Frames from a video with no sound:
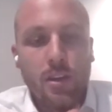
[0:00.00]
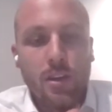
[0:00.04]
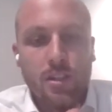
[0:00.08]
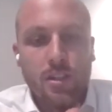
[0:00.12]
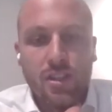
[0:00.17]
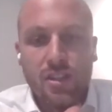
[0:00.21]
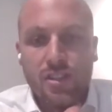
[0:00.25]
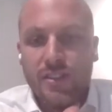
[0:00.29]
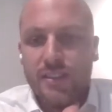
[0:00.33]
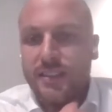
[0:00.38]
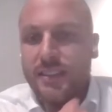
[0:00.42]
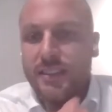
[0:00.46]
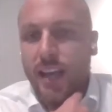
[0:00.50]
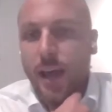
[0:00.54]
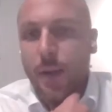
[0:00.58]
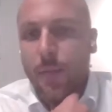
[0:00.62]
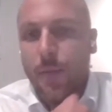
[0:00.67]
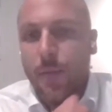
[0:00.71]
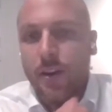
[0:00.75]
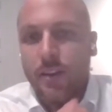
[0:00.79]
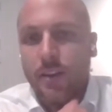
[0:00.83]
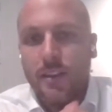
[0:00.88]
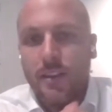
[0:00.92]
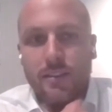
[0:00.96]
So just in
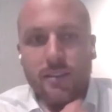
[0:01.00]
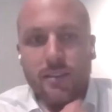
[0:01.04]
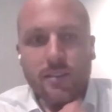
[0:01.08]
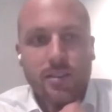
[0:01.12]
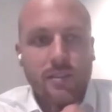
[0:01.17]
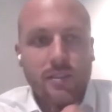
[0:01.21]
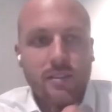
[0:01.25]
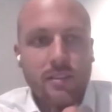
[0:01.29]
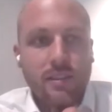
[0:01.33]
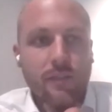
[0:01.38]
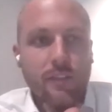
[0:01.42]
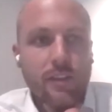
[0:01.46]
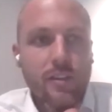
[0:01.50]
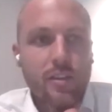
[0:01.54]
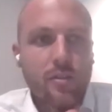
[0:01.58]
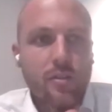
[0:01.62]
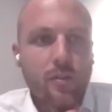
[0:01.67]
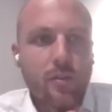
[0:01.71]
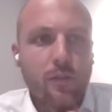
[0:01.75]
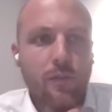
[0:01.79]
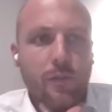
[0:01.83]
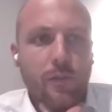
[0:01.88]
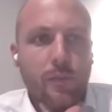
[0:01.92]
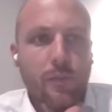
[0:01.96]
summary, this is just a
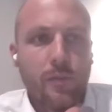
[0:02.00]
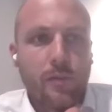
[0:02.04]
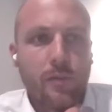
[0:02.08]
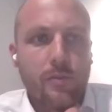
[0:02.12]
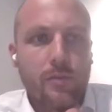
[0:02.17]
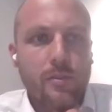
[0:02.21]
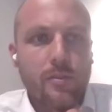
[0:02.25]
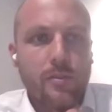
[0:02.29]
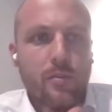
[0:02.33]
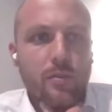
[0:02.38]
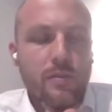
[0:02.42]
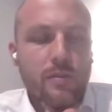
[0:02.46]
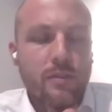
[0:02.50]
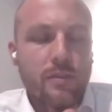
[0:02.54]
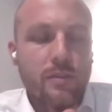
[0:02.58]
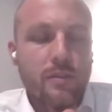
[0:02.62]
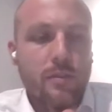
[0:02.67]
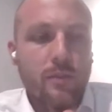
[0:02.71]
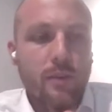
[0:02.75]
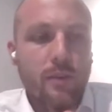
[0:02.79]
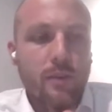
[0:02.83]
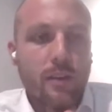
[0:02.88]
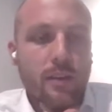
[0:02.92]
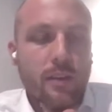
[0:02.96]
visual from the resource
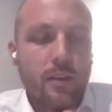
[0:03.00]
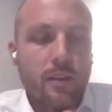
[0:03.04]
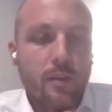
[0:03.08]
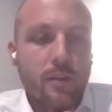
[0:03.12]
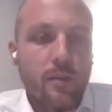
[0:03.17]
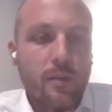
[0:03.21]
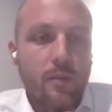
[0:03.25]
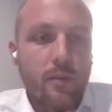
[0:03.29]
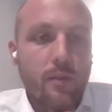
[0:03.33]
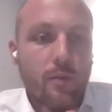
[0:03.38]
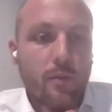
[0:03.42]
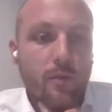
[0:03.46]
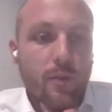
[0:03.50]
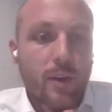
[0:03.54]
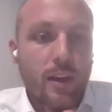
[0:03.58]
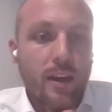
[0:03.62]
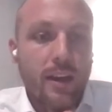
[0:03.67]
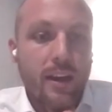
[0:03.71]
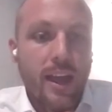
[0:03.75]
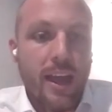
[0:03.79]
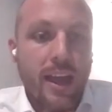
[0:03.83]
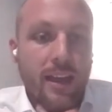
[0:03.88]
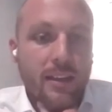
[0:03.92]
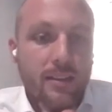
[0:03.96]
that we
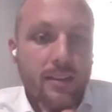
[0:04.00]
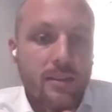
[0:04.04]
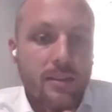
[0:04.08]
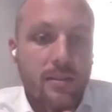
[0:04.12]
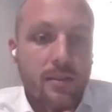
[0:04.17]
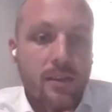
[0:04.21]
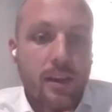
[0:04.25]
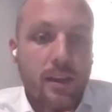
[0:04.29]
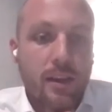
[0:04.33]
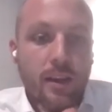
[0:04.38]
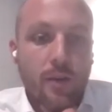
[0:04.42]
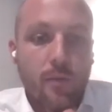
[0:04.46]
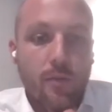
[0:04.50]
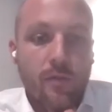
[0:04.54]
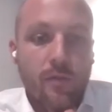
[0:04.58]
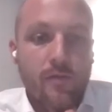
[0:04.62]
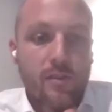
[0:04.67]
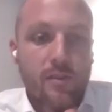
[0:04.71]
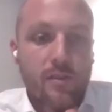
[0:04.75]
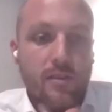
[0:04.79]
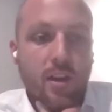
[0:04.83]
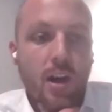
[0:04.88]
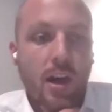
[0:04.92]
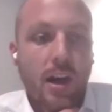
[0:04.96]
announced. We've
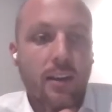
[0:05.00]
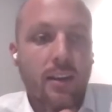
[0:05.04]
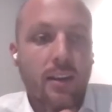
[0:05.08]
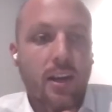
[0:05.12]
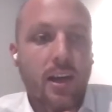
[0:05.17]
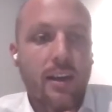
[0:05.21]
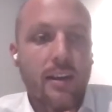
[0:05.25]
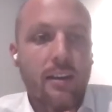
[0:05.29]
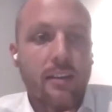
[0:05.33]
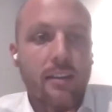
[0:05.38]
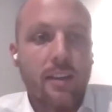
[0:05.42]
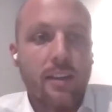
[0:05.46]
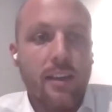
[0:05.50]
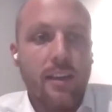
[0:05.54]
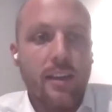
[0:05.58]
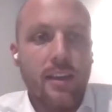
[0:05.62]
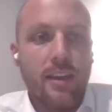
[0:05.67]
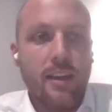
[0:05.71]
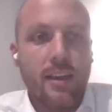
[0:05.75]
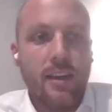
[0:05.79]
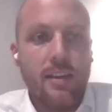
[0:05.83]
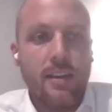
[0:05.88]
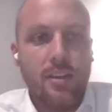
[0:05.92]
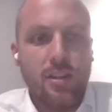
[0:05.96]
just highlighted
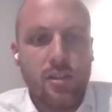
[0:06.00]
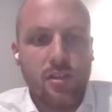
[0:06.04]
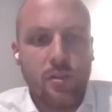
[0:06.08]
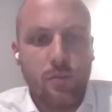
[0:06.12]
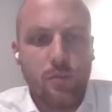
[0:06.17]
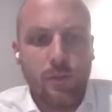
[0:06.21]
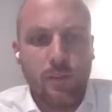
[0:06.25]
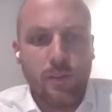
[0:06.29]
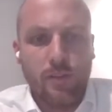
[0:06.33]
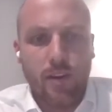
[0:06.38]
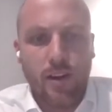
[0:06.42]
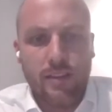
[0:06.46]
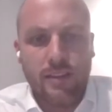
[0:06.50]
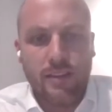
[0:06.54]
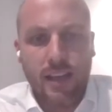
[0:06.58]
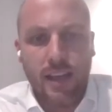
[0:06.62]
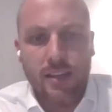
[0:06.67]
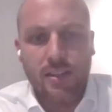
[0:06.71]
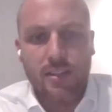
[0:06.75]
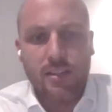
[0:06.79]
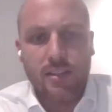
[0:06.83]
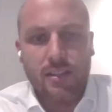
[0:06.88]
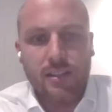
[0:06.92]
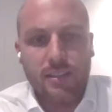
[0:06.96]
the additional
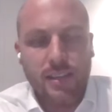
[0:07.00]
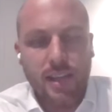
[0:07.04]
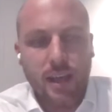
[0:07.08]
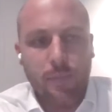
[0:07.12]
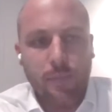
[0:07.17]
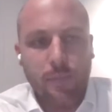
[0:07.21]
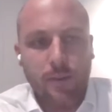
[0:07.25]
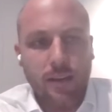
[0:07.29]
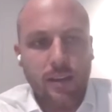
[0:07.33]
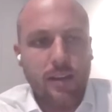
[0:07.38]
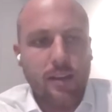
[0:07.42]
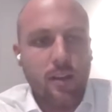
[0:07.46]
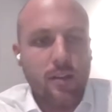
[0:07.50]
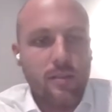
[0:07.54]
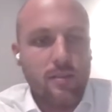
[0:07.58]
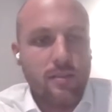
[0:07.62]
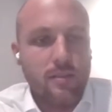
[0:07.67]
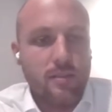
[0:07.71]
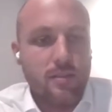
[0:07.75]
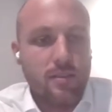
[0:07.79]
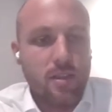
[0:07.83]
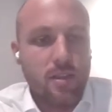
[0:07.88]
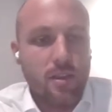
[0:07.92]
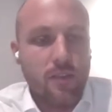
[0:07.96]
mineralization that's coming in close
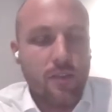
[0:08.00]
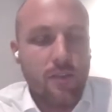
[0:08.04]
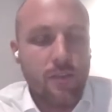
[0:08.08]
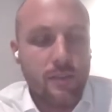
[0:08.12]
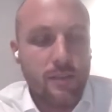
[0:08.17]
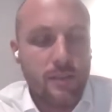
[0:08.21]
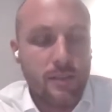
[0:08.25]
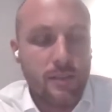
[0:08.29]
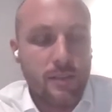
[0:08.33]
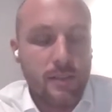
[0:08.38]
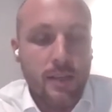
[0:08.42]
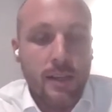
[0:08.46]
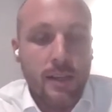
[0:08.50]
to surface.